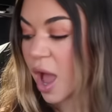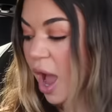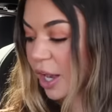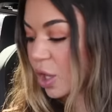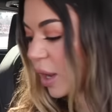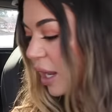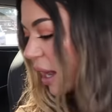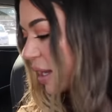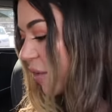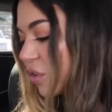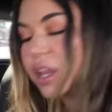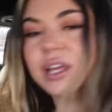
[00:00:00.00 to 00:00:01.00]
I know I
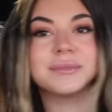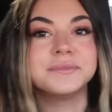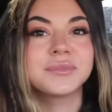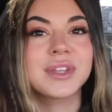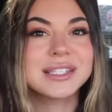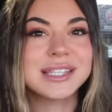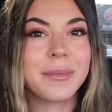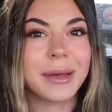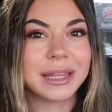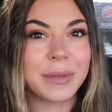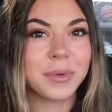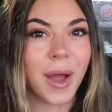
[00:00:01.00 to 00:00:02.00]
never like say my
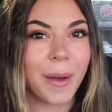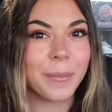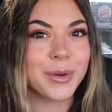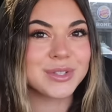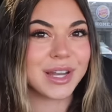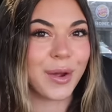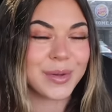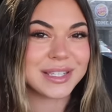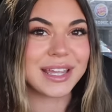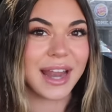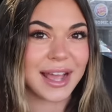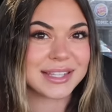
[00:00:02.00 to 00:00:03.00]
lip combos and I always
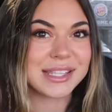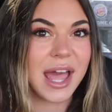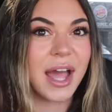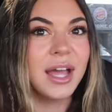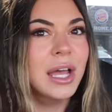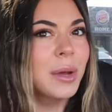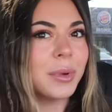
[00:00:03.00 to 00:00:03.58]
get asked that,